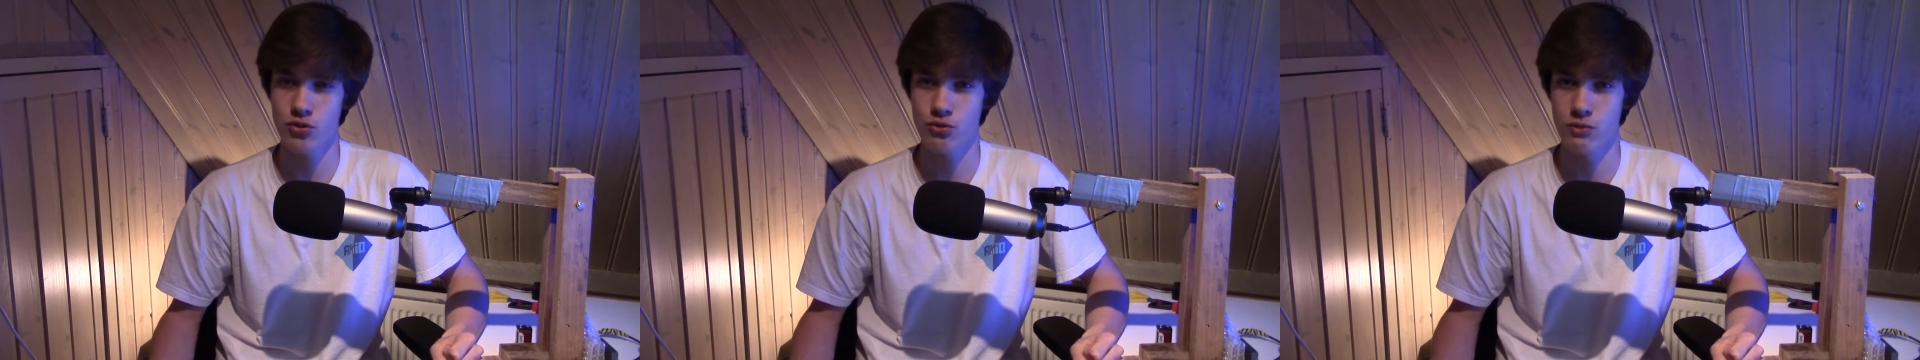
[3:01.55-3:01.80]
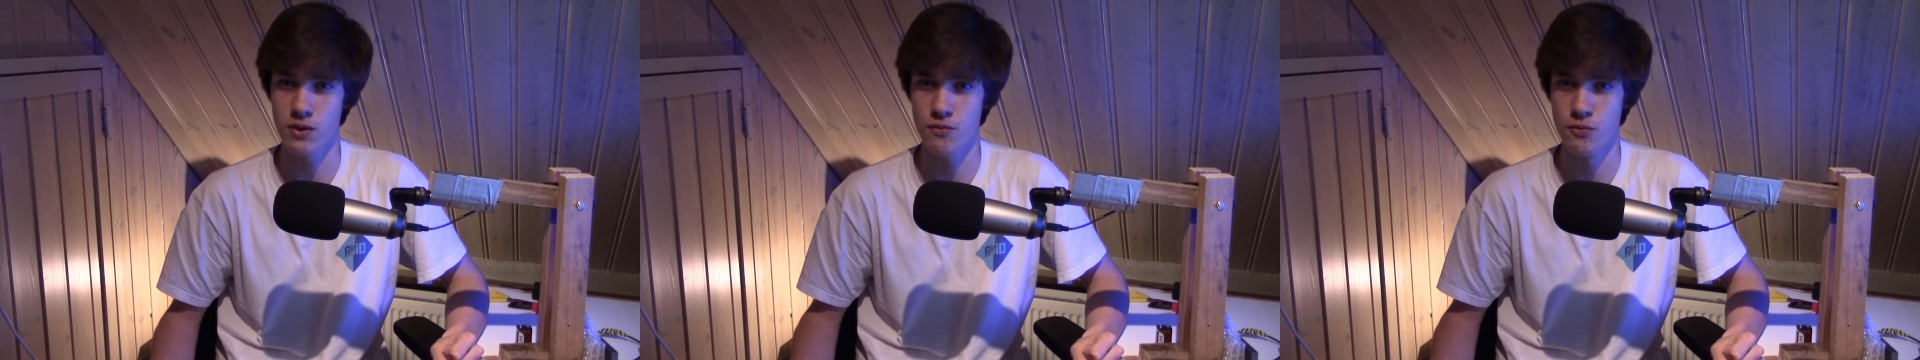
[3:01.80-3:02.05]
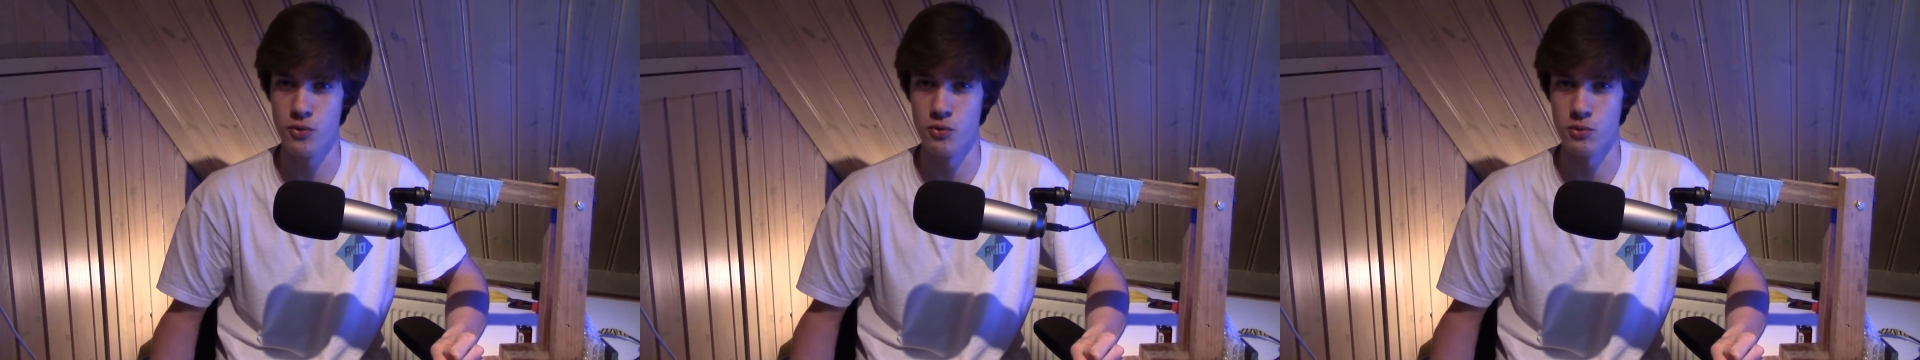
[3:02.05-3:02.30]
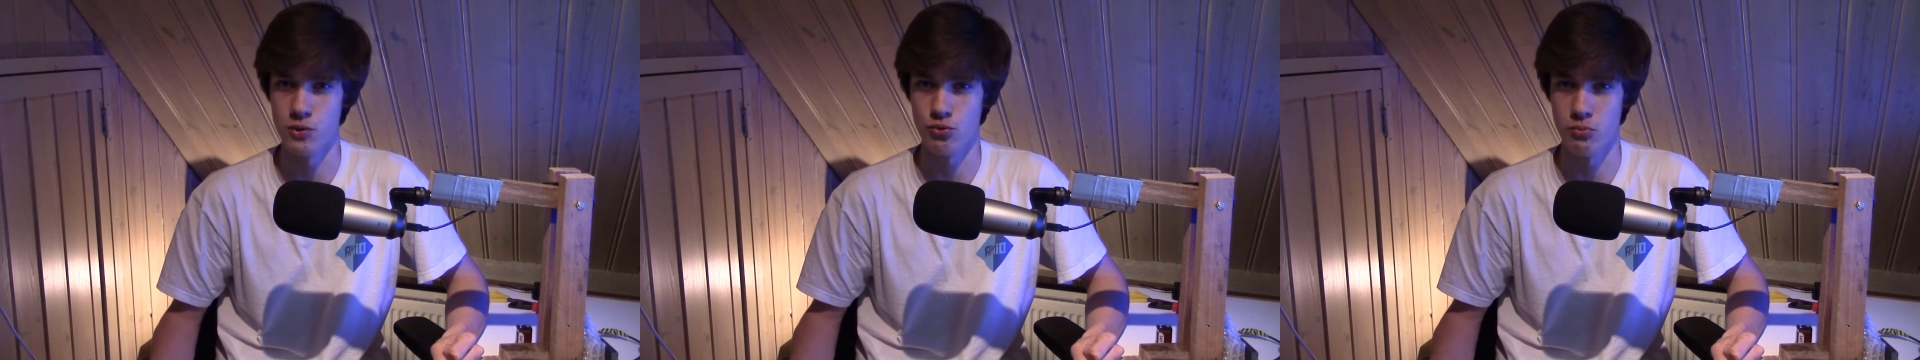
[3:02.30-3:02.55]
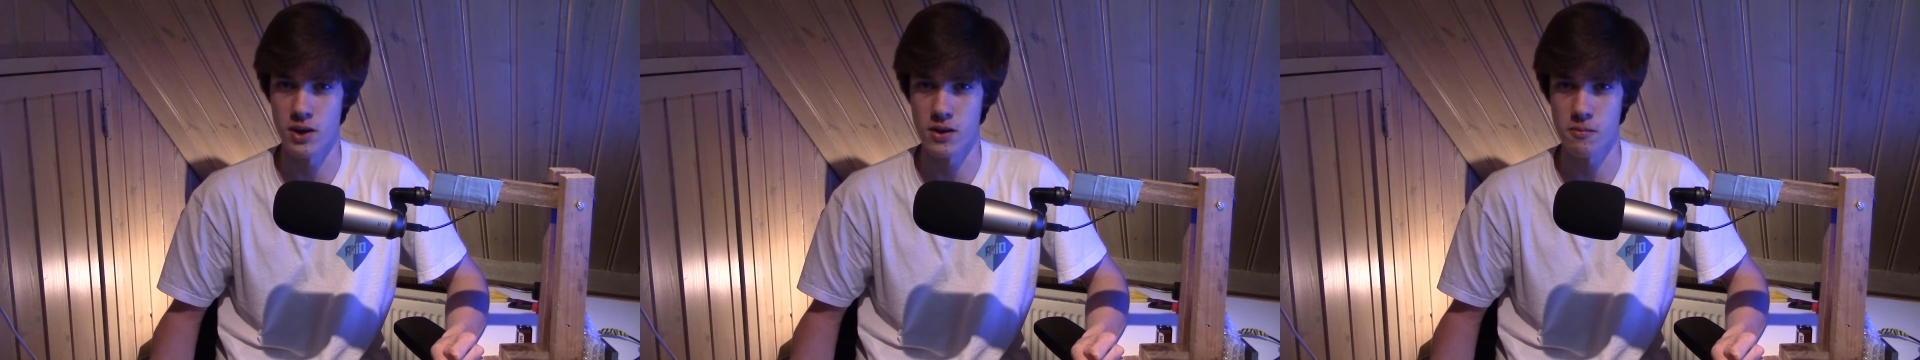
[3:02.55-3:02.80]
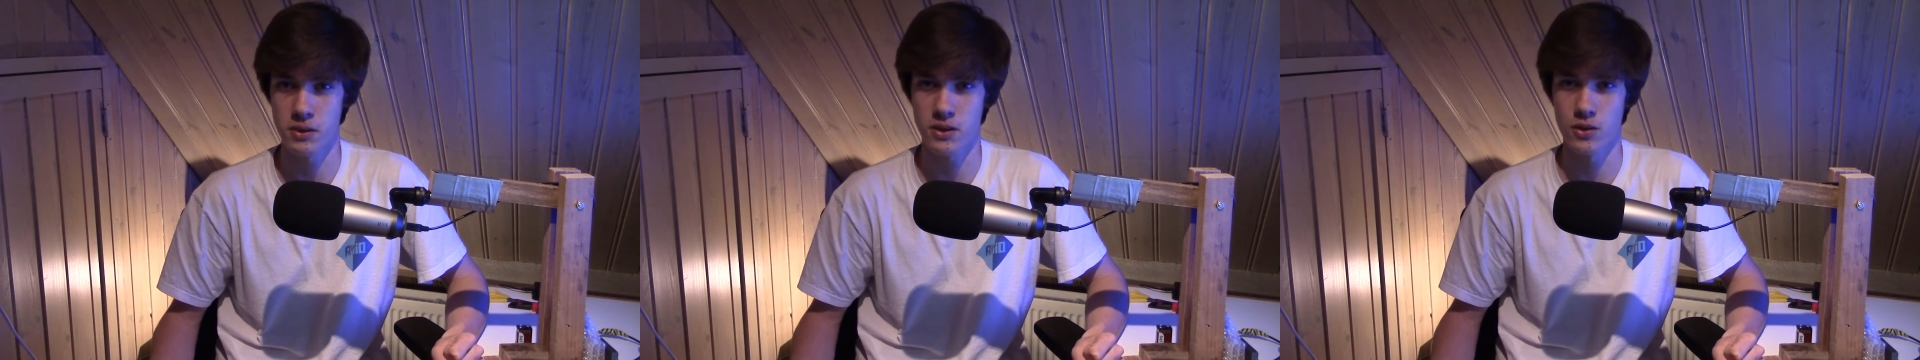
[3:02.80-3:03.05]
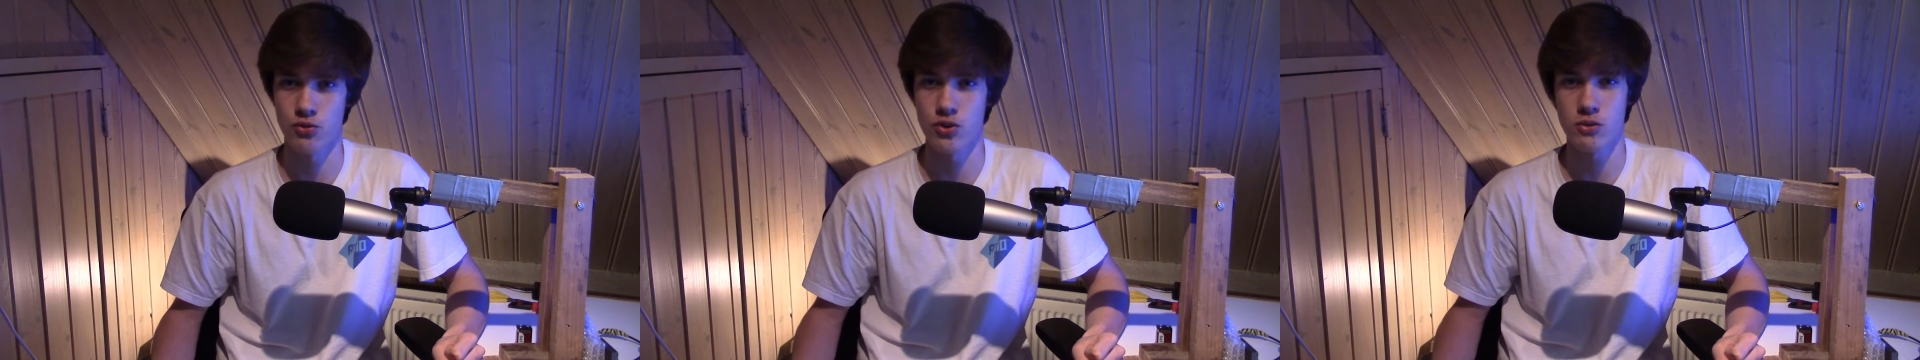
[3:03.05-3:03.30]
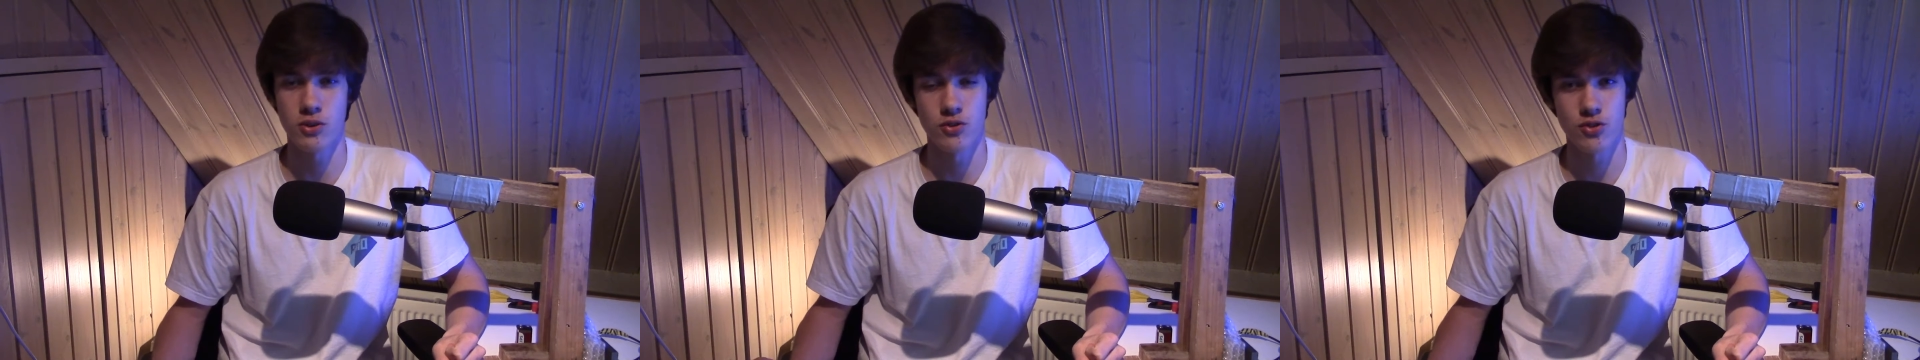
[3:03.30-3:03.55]
straightforward as well, because
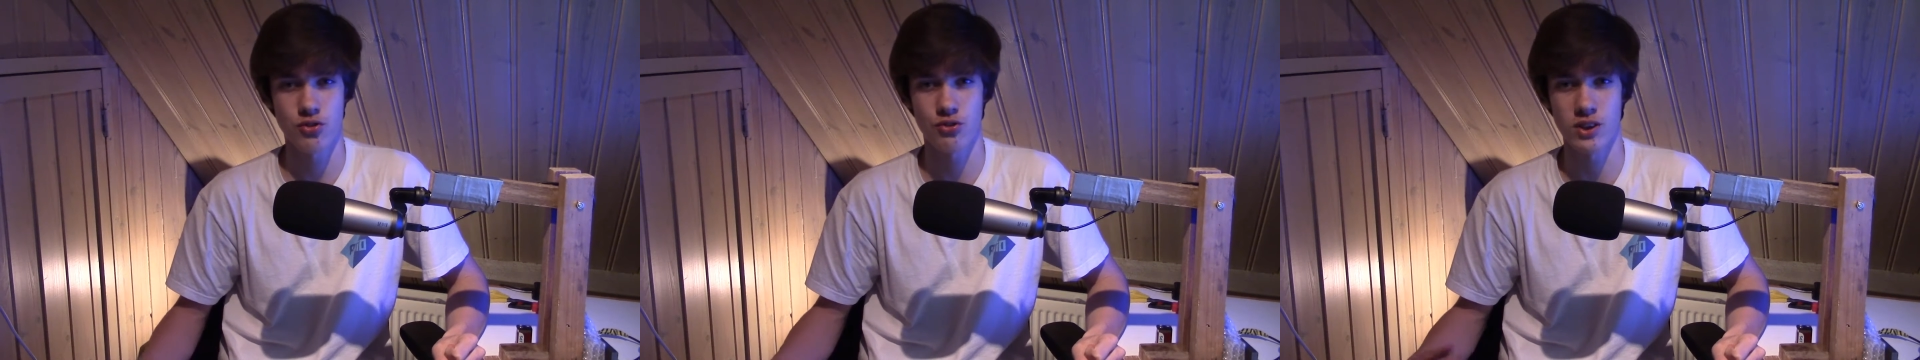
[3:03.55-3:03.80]
you can just